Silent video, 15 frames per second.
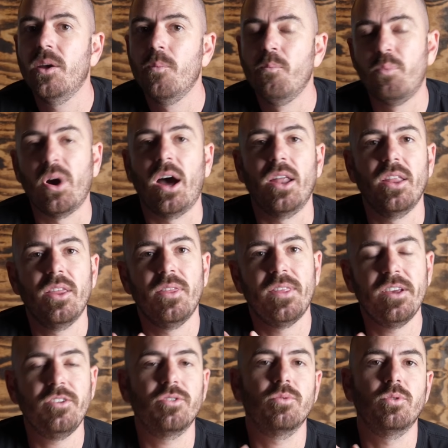But
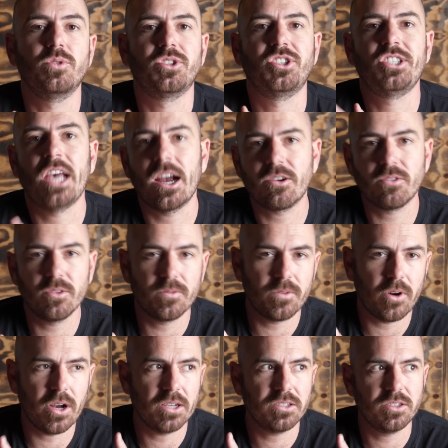these are all
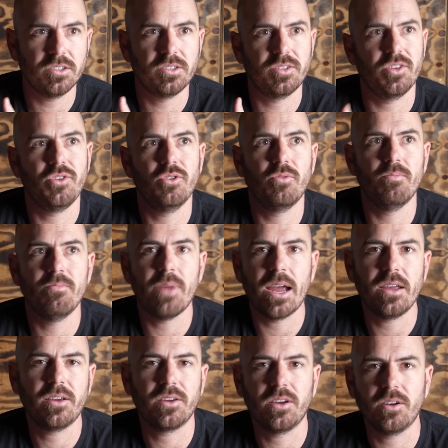sacrifices that you're
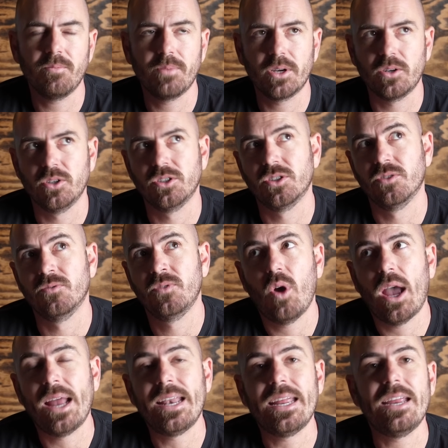making because of
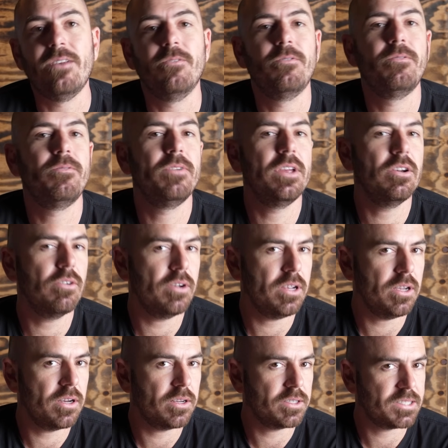an
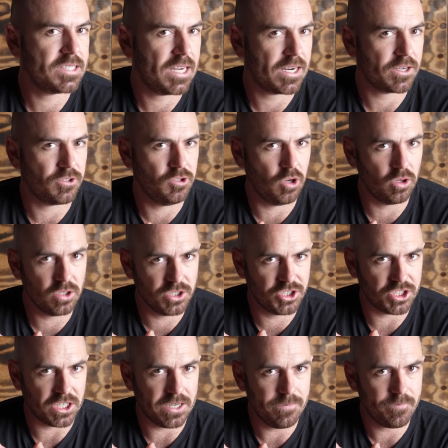inferior
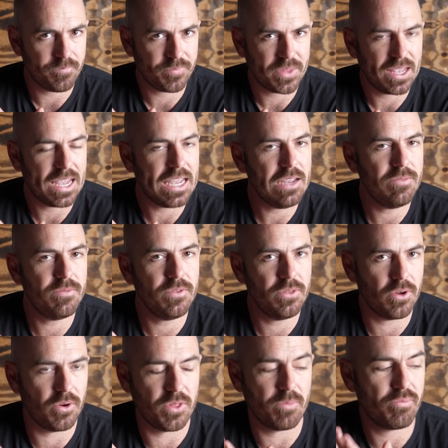technology, even
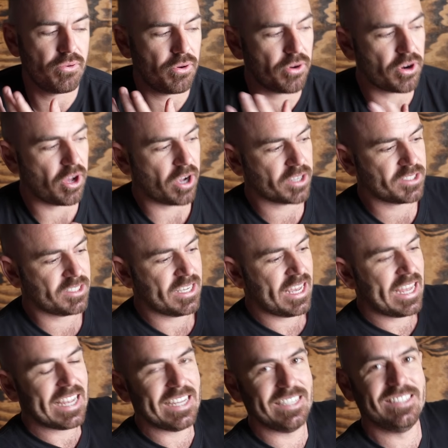though the product
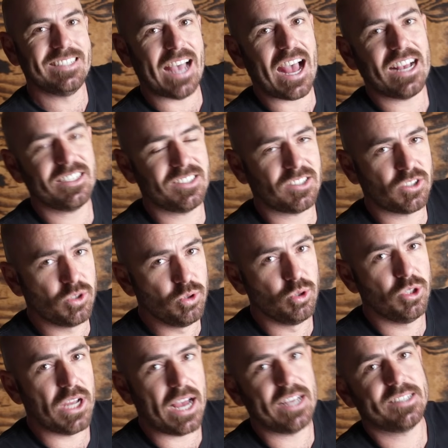is as
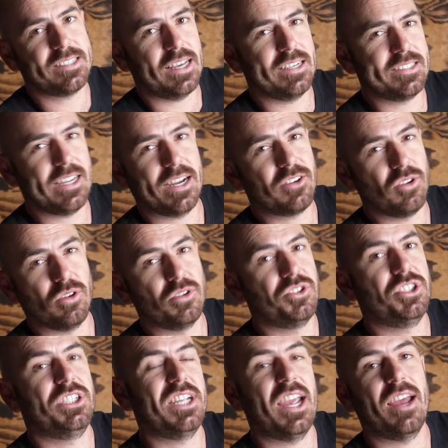good as that
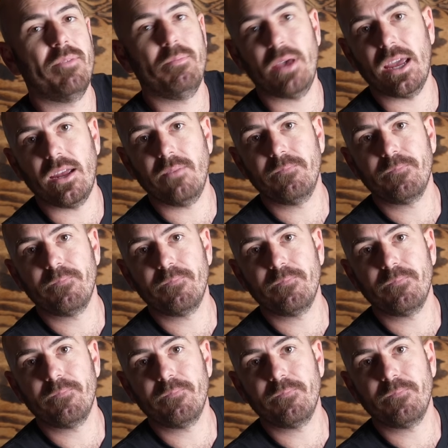technology can be.